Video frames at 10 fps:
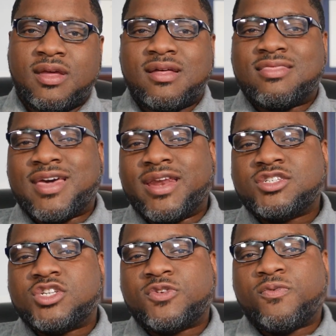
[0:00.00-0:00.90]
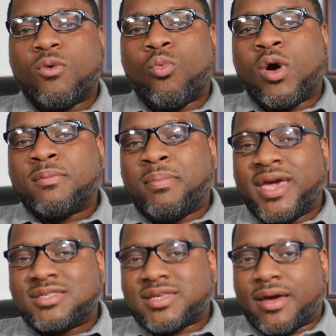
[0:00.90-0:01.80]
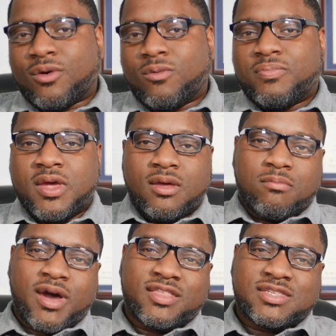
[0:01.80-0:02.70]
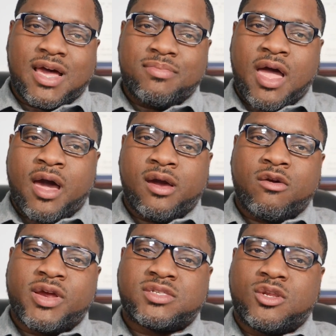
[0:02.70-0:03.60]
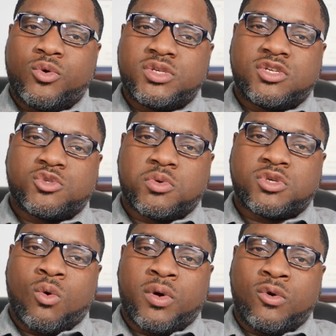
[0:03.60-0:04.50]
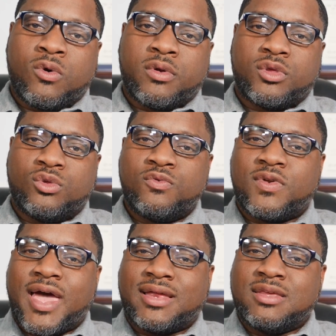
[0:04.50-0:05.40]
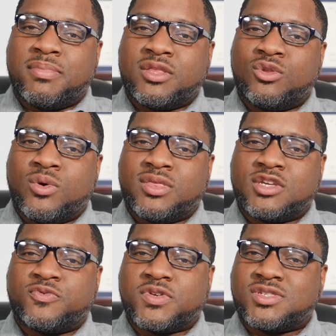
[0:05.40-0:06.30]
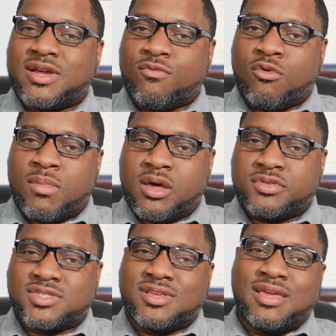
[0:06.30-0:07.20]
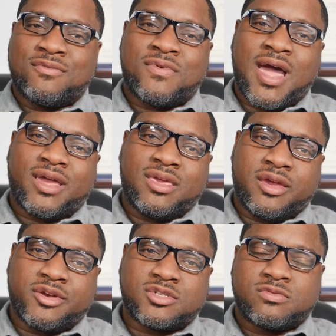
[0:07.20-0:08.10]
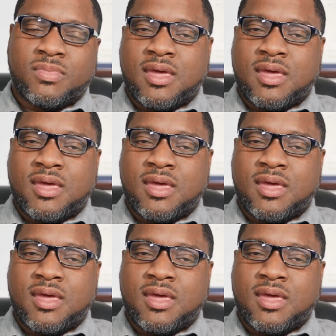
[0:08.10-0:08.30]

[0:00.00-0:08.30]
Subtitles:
That is just for one pay cycle. By the time the IRS notices what's going on, you've likely been doing this for several months, if not years.